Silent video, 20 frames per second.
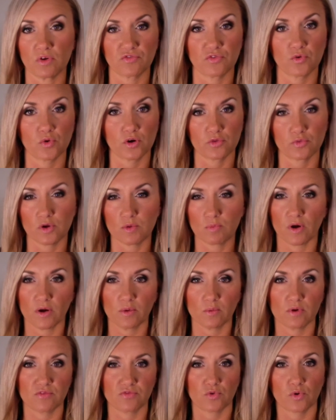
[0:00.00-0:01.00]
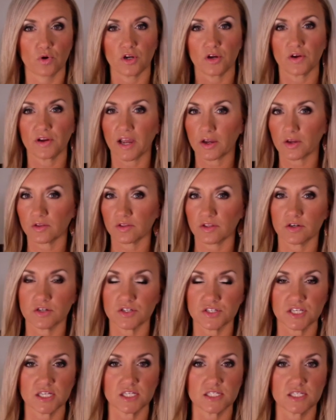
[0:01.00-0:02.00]
3.14, your calculator
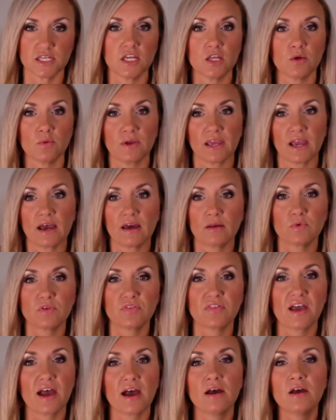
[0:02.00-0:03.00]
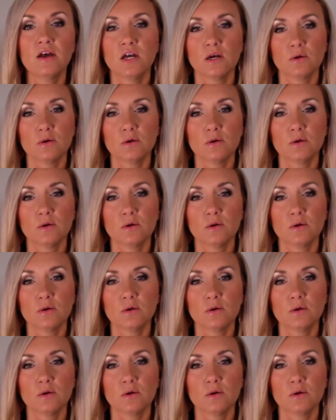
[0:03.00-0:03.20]
is continuing on with that,